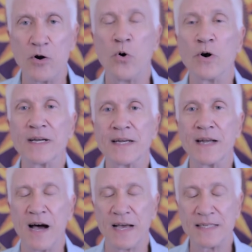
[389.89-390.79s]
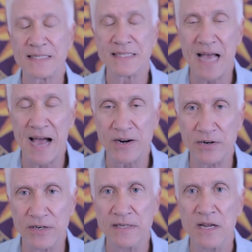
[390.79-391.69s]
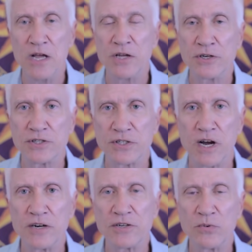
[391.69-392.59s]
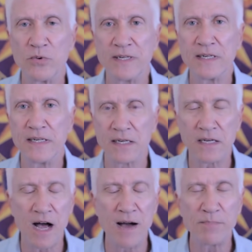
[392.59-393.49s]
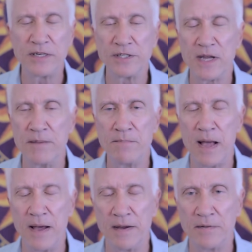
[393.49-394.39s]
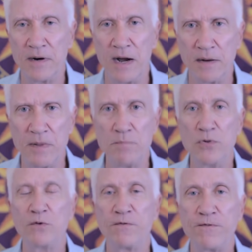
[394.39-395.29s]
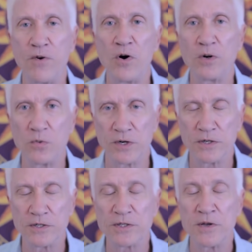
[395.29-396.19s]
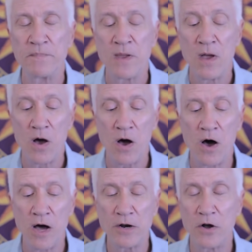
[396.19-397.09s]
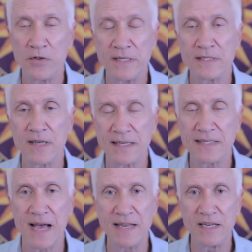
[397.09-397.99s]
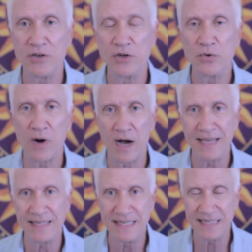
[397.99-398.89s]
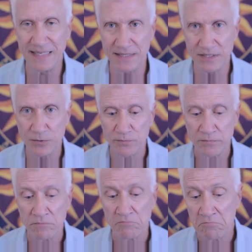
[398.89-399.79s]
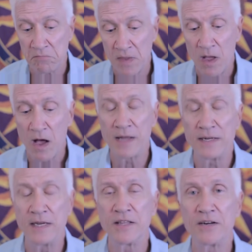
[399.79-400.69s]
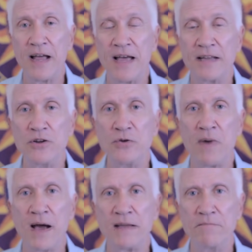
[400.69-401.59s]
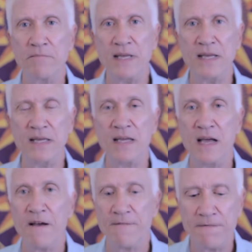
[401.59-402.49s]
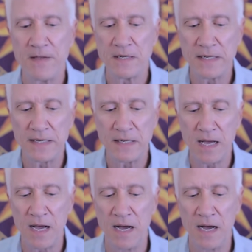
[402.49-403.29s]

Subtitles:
organized Saturn to start to really accomplish and move forwards on all these exciting new ideas. On the other hand, you might be feeling